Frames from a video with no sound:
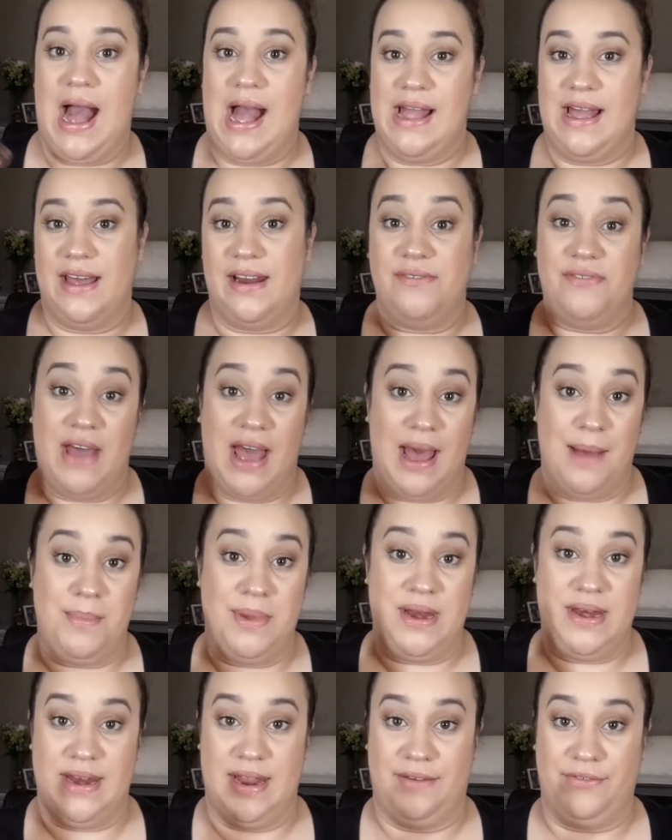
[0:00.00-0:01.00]
I, out of
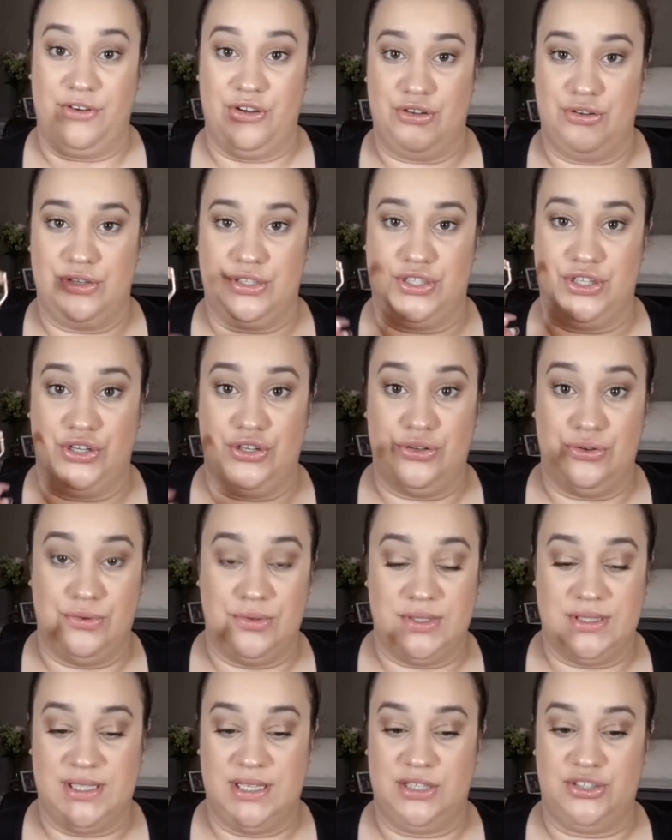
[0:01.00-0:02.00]
habit, never used to
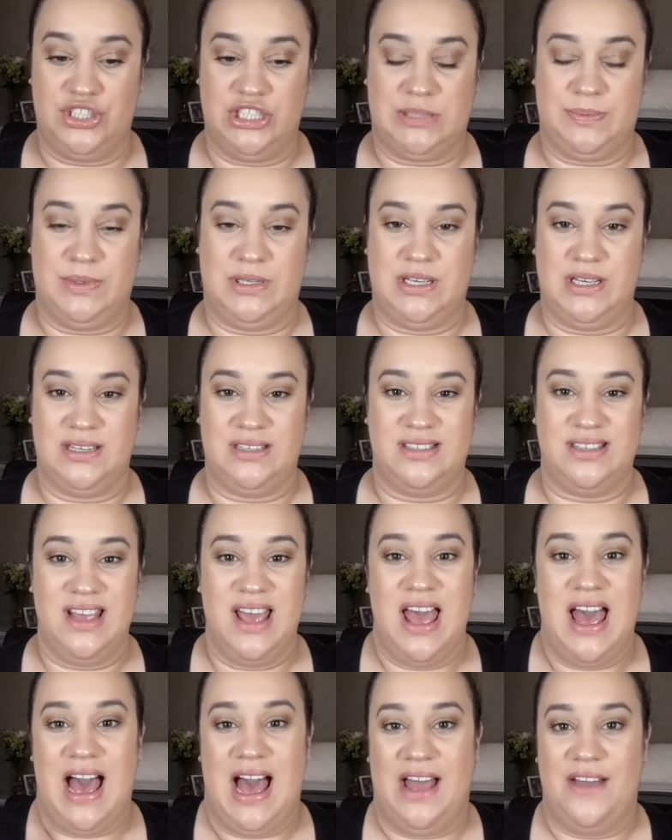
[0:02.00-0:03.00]
use it just because
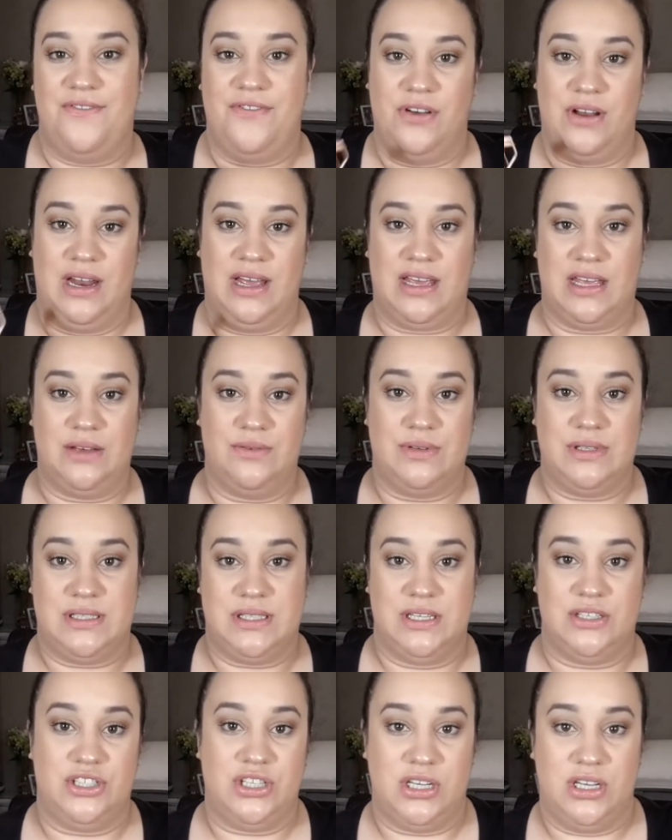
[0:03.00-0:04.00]
I feel like it was
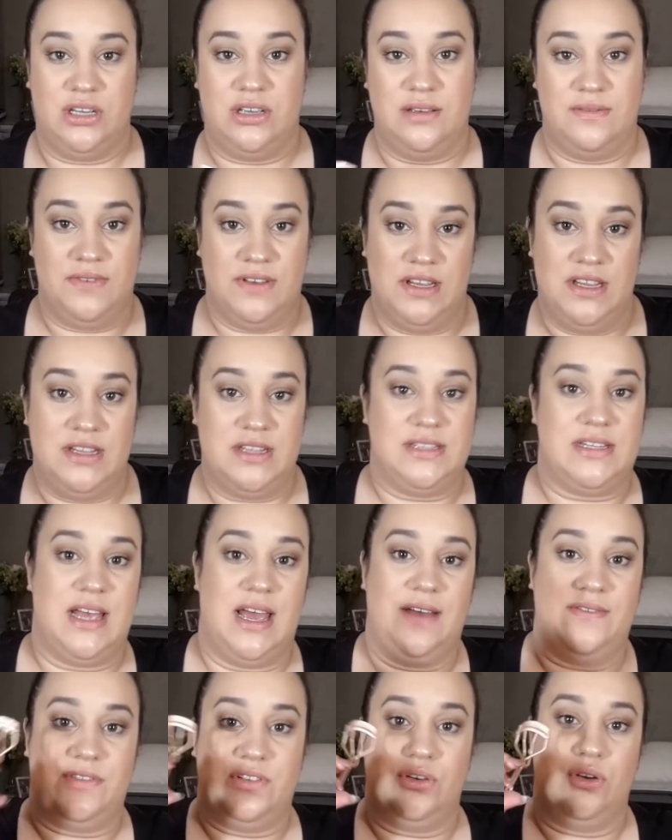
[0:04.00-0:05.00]
such an inconvenience. I
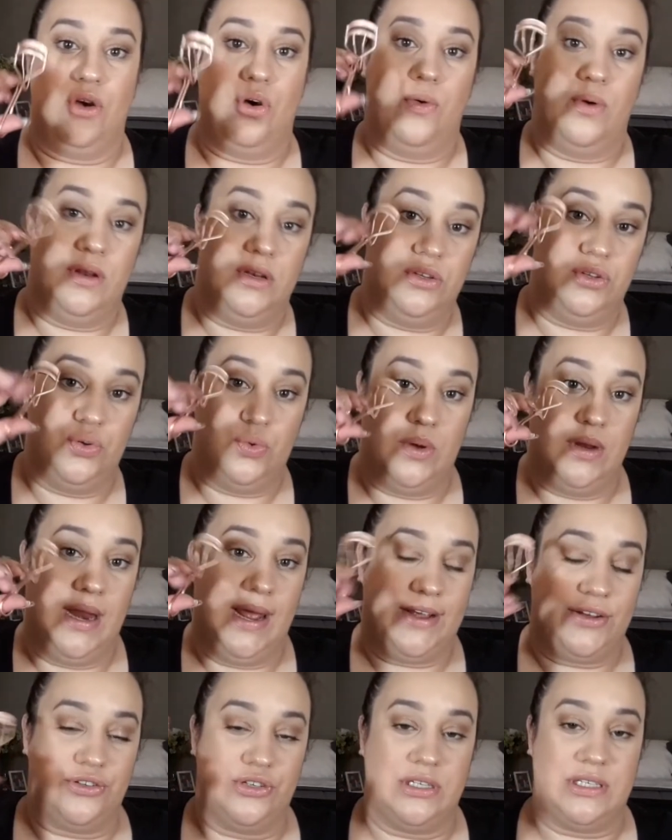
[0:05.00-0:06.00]
have to go and do an
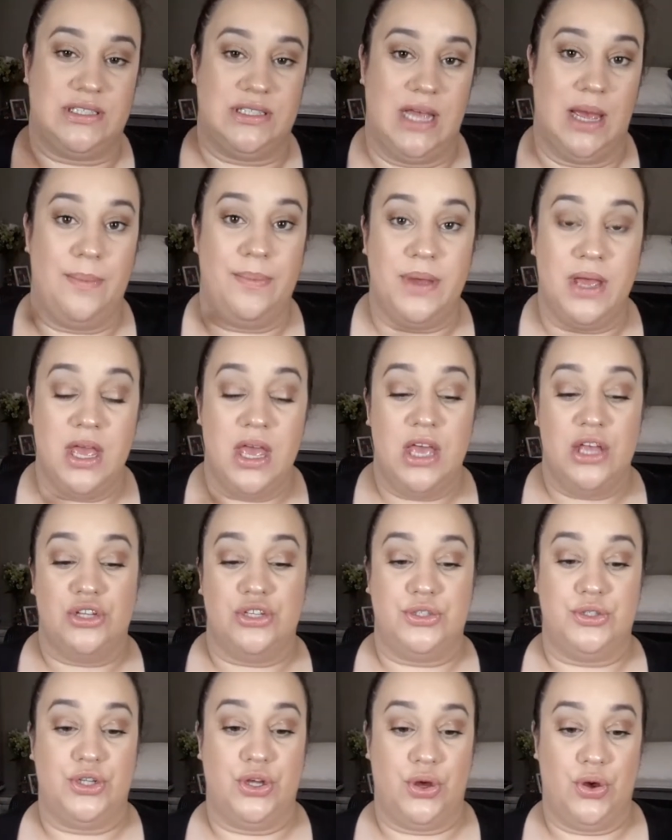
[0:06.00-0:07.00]
extra step.
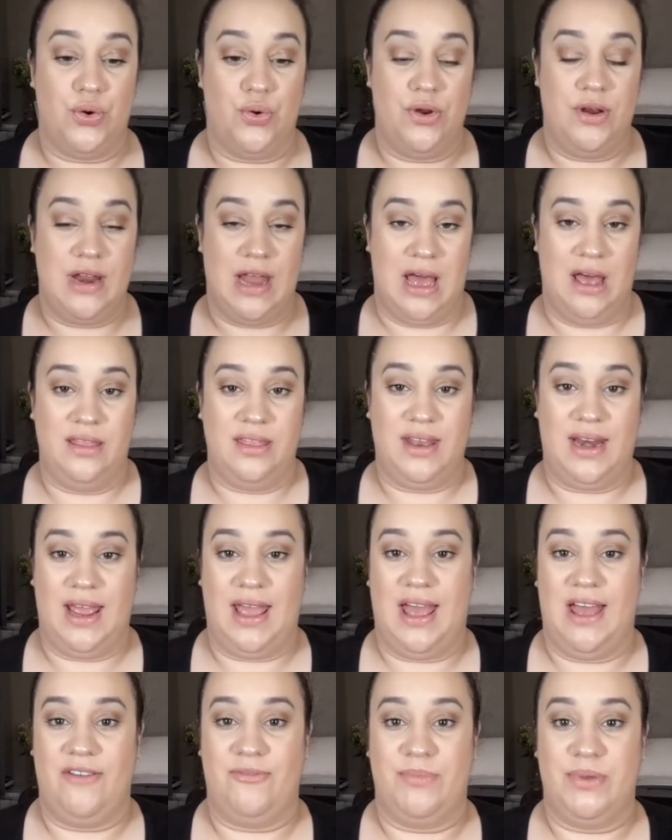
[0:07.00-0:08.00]
So now that I
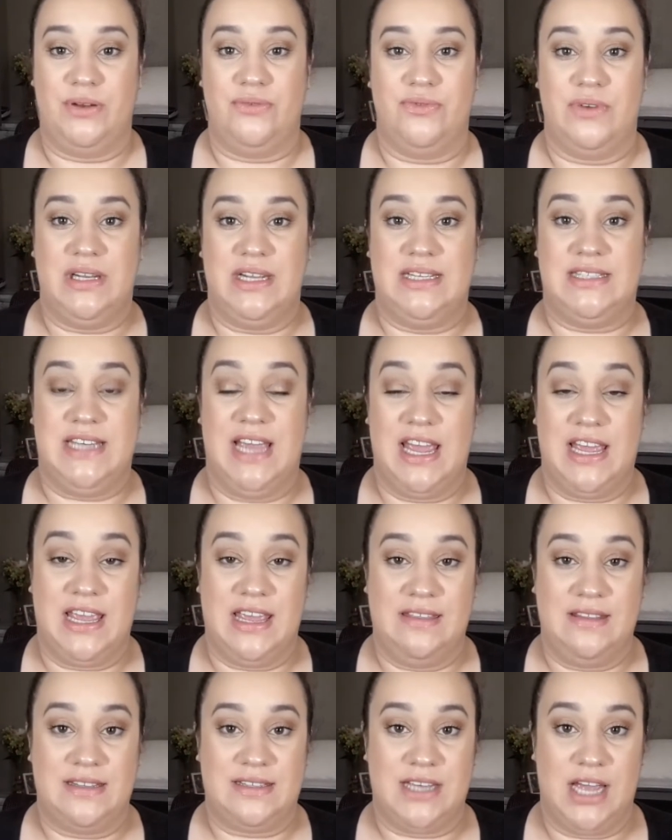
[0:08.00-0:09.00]
have been really
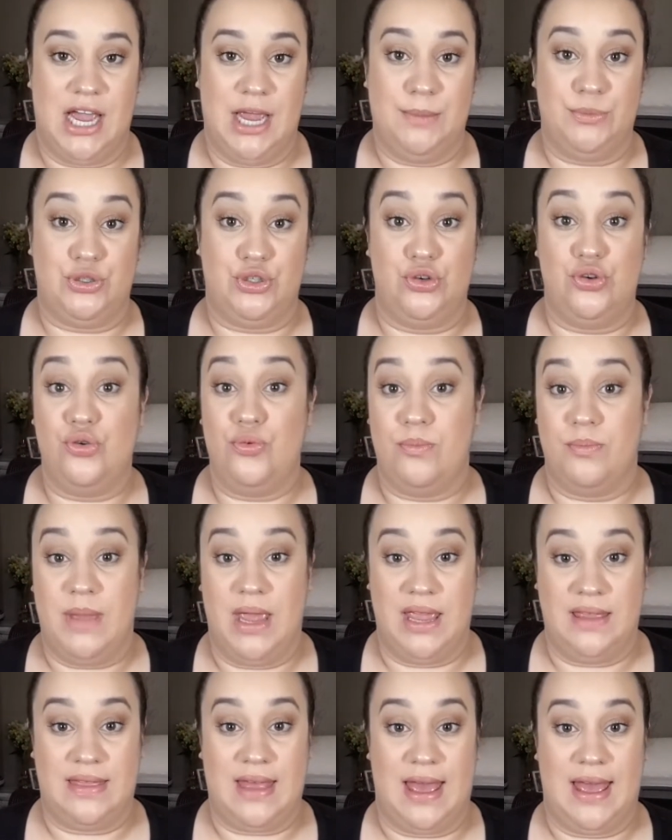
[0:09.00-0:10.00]
taking the time to
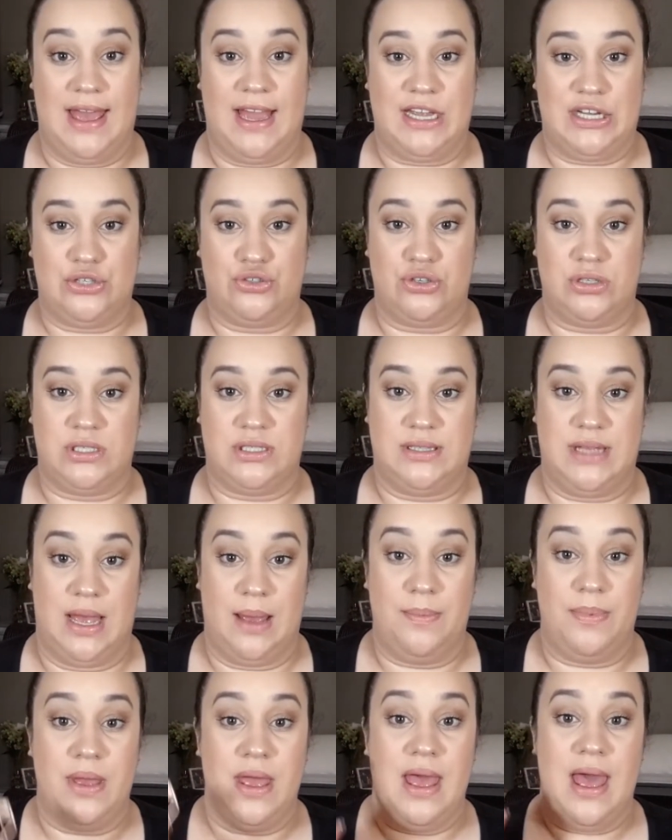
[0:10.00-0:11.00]
make that extra
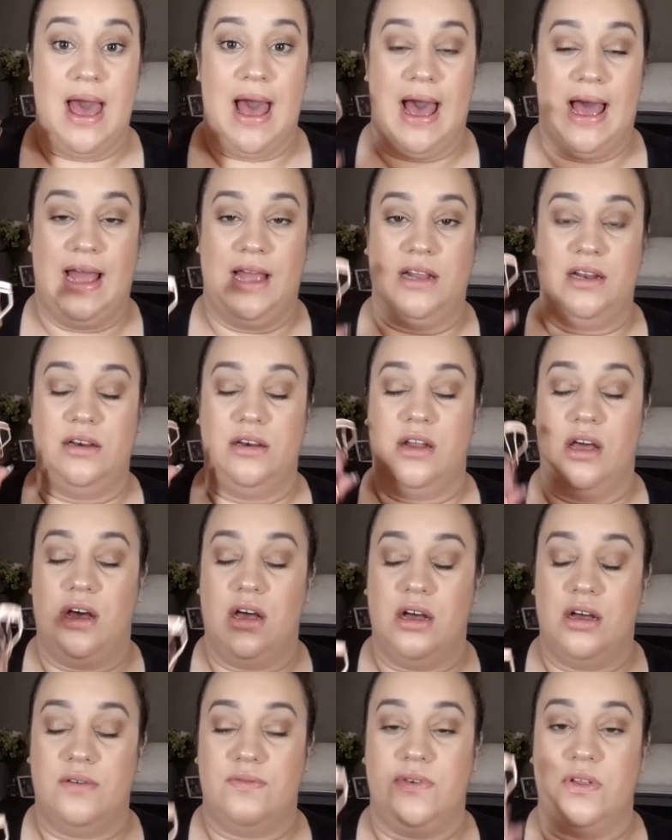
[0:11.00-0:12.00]
step, I
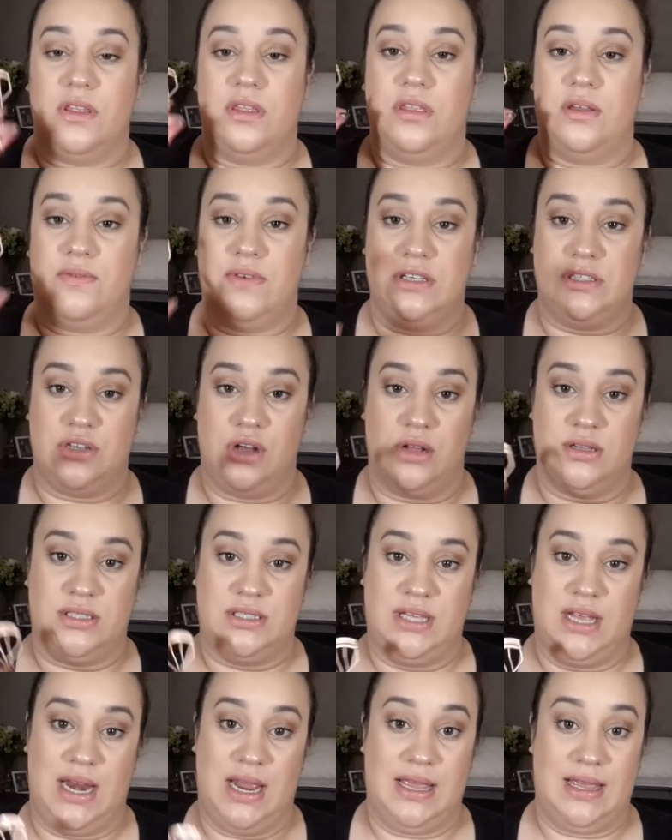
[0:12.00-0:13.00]
love the
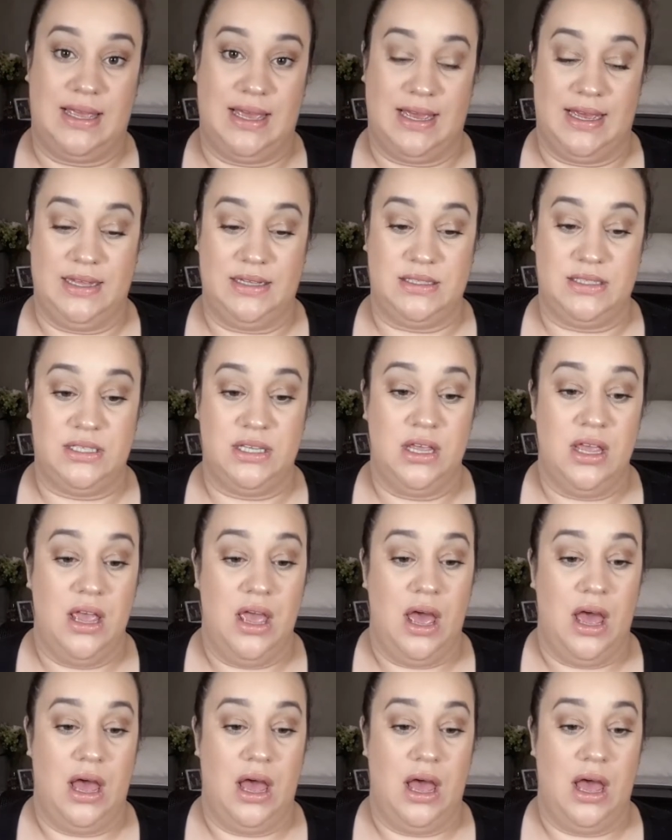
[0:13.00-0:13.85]
results that I get.